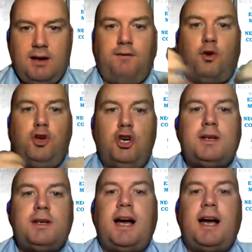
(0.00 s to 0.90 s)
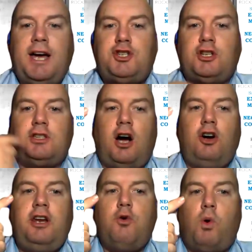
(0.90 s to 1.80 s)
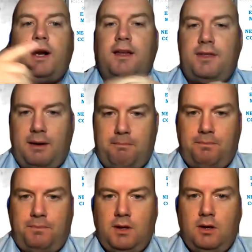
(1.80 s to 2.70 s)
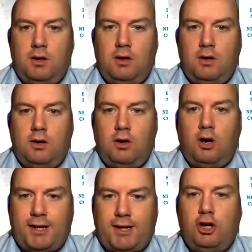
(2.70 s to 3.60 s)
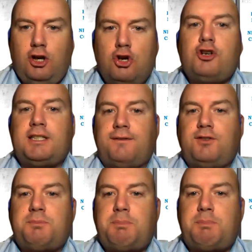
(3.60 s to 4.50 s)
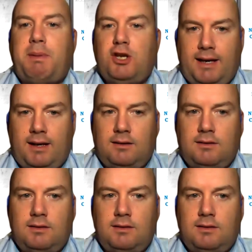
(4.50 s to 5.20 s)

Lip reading: For you as the agent, only one of them are actually lucrative to spend your money in.